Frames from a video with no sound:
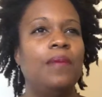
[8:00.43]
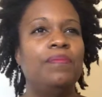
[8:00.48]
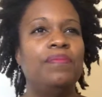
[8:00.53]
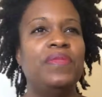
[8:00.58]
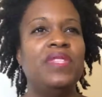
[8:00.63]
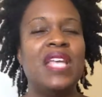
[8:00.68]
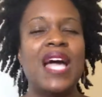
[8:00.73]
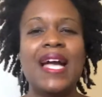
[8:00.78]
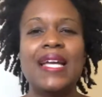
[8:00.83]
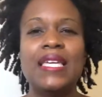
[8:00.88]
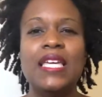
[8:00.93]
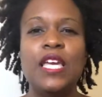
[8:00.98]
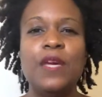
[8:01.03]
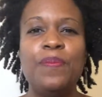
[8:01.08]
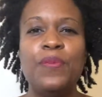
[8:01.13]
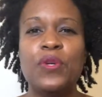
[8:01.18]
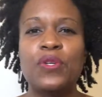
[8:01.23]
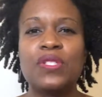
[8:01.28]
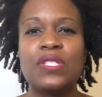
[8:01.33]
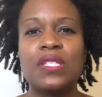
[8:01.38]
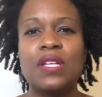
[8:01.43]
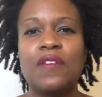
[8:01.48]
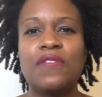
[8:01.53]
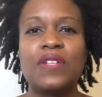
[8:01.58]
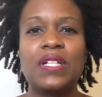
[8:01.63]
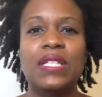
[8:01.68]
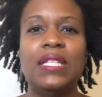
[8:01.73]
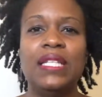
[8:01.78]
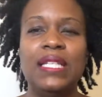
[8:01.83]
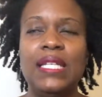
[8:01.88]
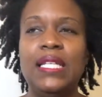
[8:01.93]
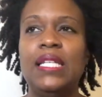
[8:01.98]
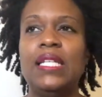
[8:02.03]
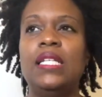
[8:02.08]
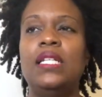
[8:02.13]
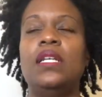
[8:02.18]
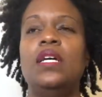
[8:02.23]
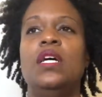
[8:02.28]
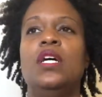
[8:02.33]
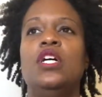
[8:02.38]
not keep your stuff
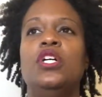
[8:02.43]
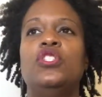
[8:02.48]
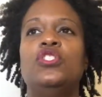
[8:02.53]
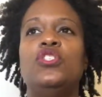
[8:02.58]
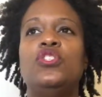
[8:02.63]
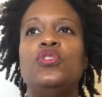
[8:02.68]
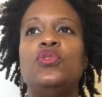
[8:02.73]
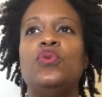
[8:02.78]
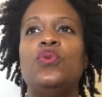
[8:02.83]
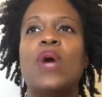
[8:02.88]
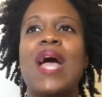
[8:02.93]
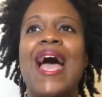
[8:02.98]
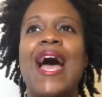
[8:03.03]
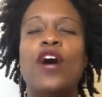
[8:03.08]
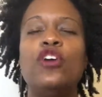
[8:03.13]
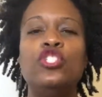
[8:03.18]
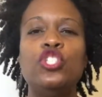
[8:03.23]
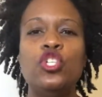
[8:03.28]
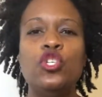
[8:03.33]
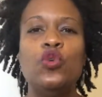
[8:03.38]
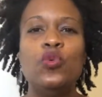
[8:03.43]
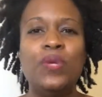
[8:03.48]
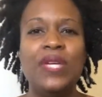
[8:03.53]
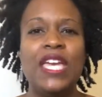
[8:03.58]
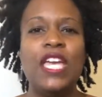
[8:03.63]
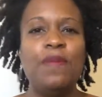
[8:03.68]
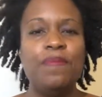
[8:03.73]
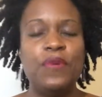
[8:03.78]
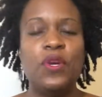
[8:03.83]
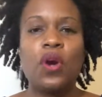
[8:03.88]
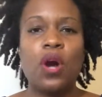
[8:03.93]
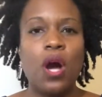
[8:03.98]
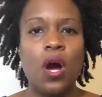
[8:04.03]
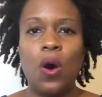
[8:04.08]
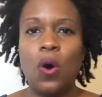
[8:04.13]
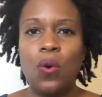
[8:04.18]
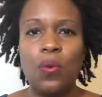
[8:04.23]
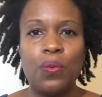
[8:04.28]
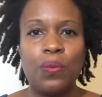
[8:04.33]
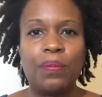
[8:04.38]
clean? How do you keep your
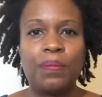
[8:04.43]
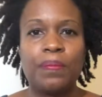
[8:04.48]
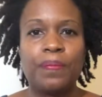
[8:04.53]
home?